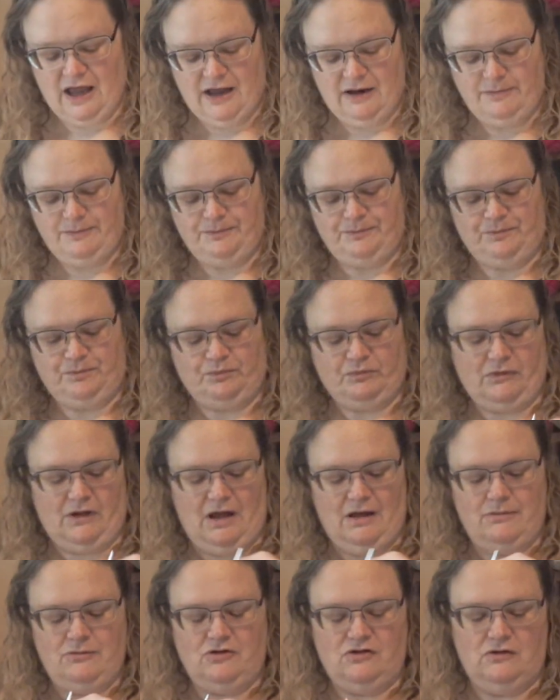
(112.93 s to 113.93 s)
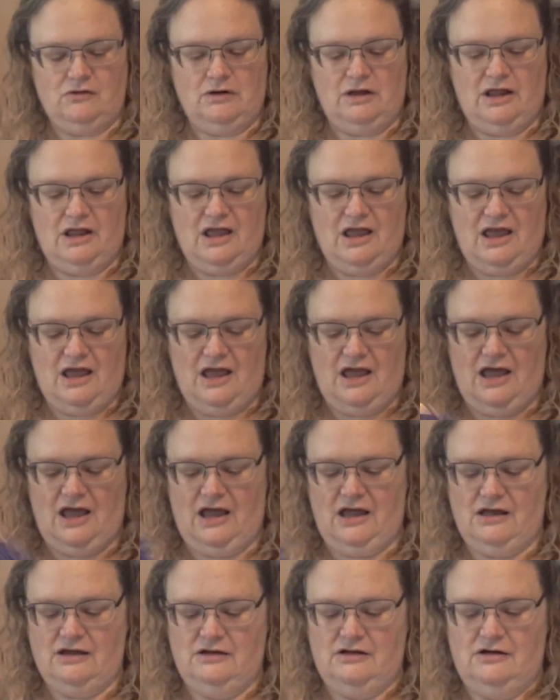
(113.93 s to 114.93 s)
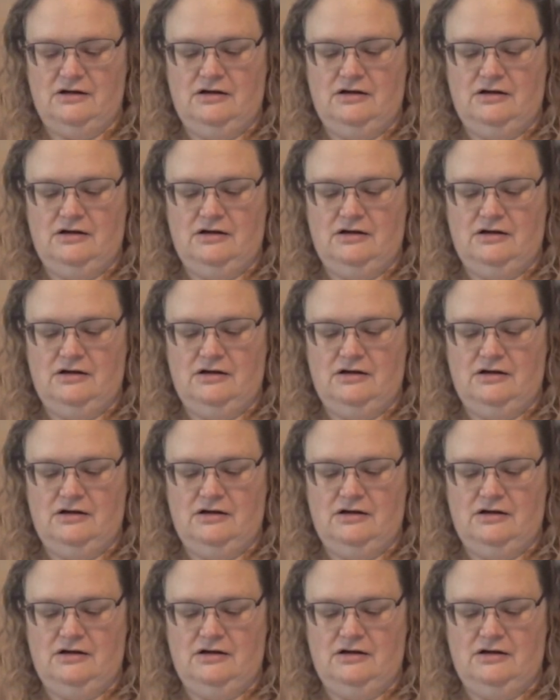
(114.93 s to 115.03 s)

on. I'm doing a